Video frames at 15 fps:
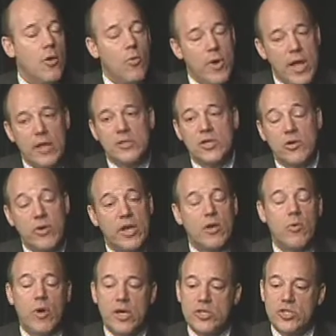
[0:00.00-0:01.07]
Well, it's a great
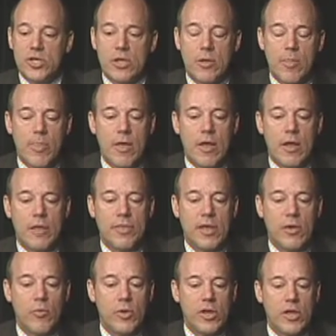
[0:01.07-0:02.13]
question, and I
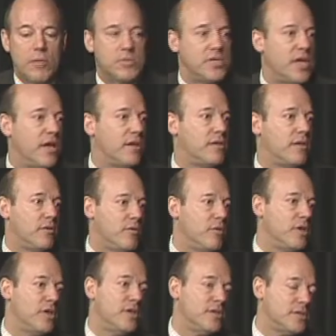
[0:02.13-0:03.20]
think it really comes down to
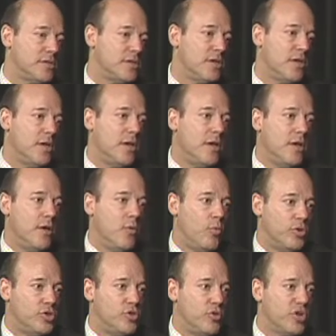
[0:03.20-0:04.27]
is
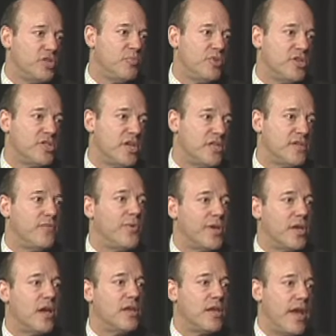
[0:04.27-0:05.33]
when George Bush says if we
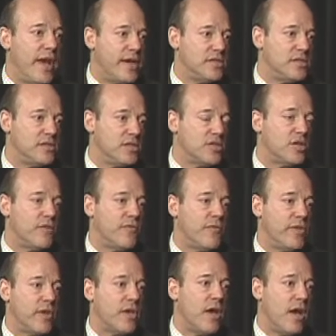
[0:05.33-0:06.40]
cut taxes, it's good for
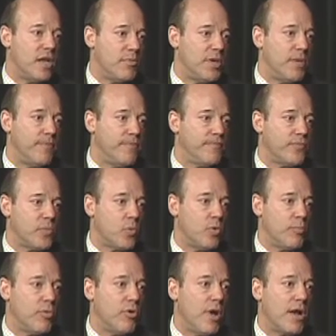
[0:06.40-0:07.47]
the economy.
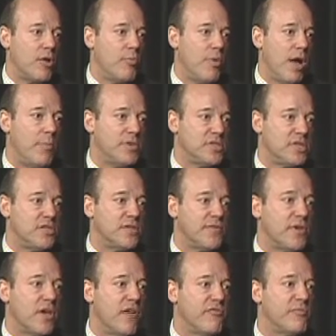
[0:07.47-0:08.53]
When Barack Obama says if
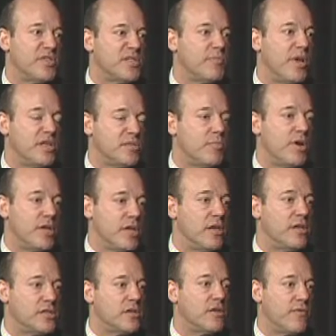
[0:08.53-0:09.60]
the government spends money,
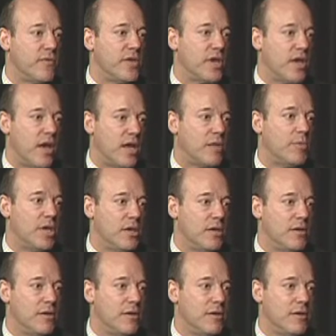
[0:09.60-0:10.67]
it's good for the economy.
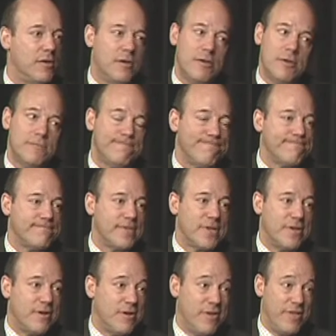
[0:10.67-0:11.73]

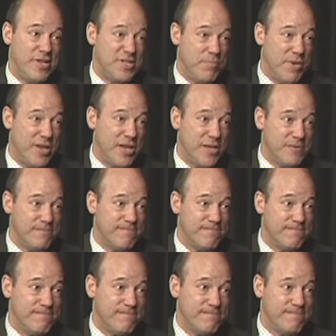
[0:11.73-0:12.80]
Are they spinning?
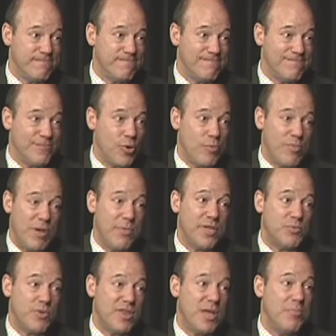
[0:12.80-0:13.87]
Or maybe
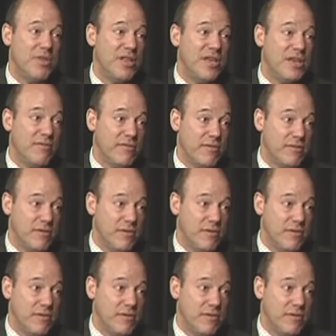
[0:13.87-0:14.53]
it's what they believe.